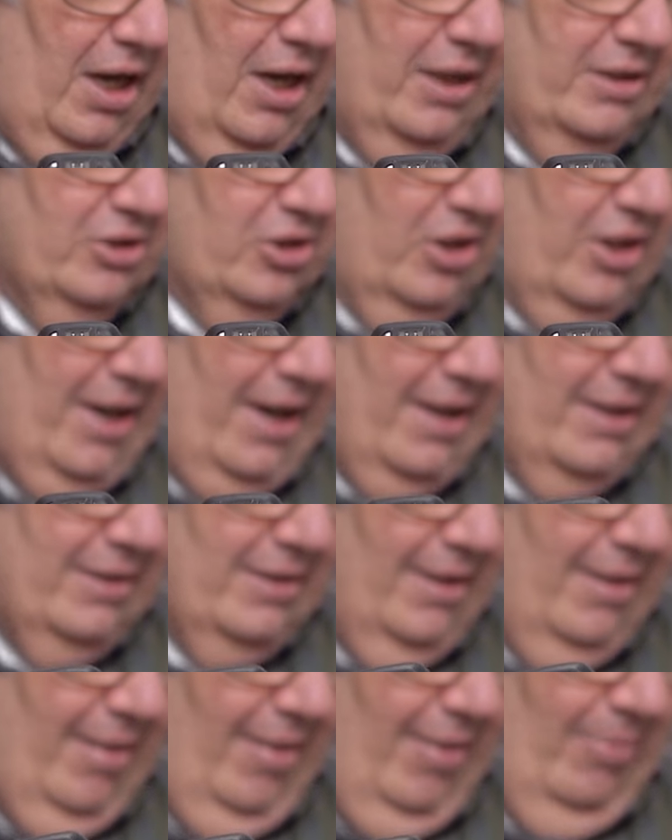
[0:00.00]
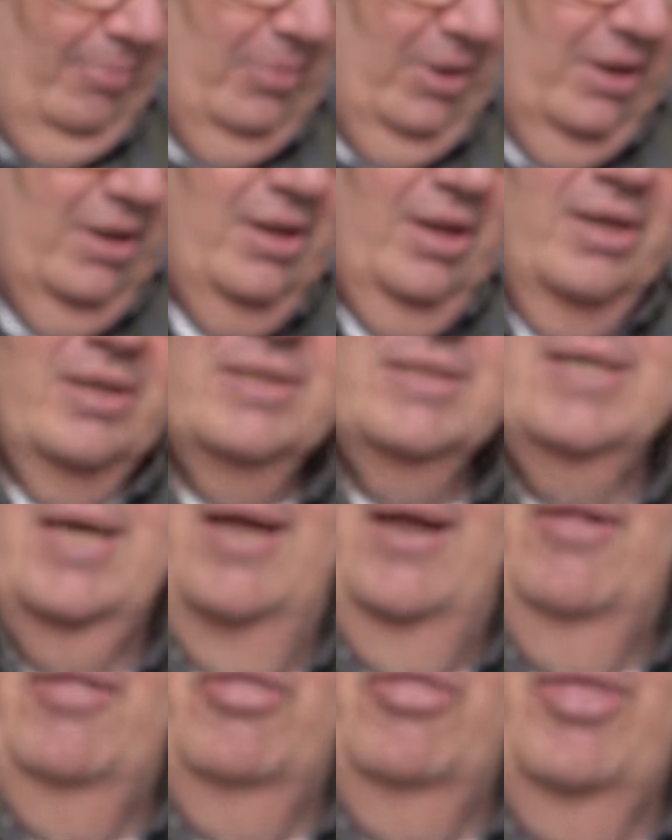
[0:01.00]
onto that because
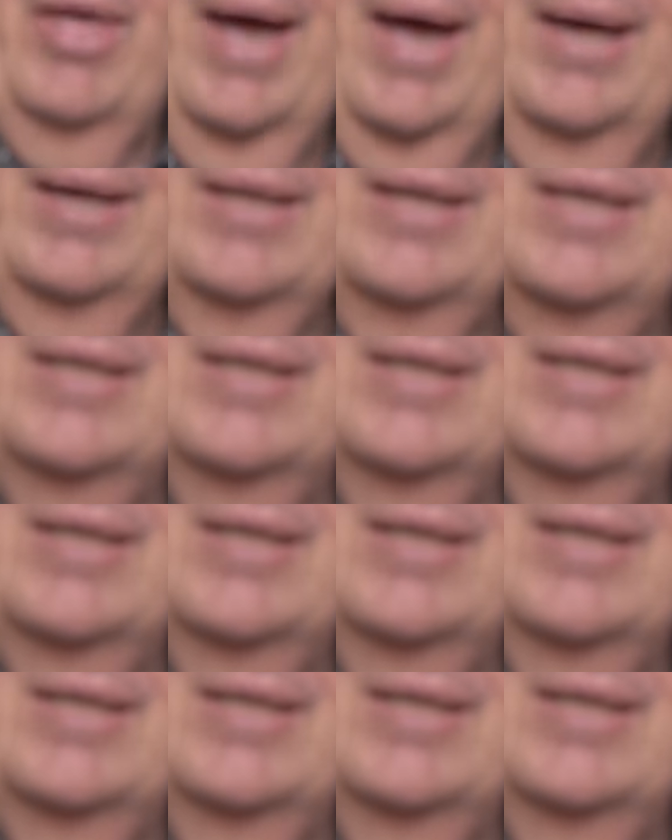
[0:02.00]
that